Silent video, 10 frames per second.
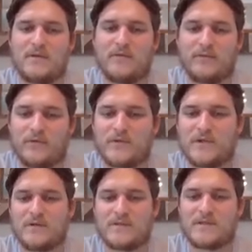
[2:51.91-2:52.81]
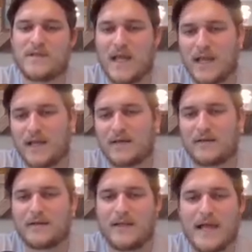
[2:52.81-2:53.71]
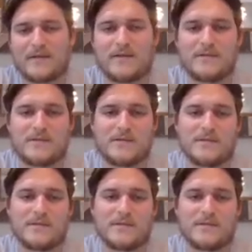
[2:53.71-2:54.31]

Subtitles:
fructose, and galactose.